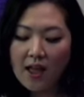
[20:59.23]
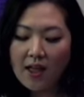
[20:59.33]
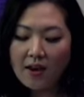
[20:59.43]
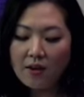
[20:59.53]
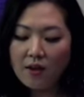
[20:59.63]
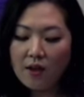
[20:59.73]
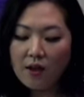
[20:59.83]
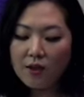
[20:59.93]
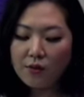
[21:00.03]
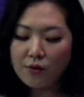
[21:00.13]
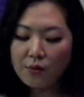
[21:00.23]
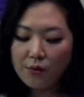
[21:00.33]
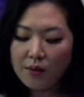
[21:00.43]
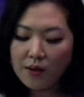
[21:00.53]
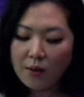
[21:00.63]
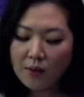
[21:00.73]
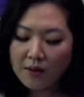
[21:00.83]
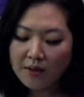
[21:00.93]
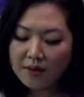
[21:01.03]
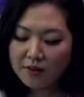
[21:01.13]
And so one
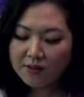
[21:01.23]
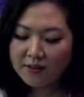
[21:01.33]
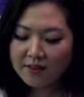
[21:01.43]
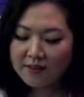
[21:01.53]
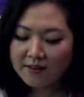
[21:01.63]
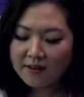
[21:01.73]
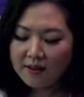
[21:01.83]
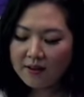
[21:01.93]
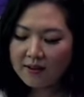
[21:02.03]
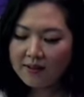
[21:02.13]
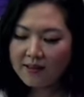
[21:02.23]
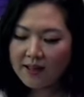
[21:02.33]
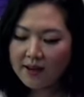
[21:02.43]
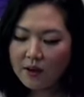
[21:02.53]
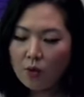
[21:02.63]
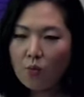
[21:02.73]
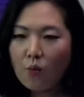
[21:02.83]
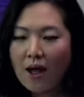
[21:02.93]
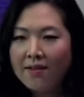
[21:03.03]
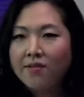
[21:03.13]
of the interesting things here is that
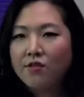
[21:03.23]
as a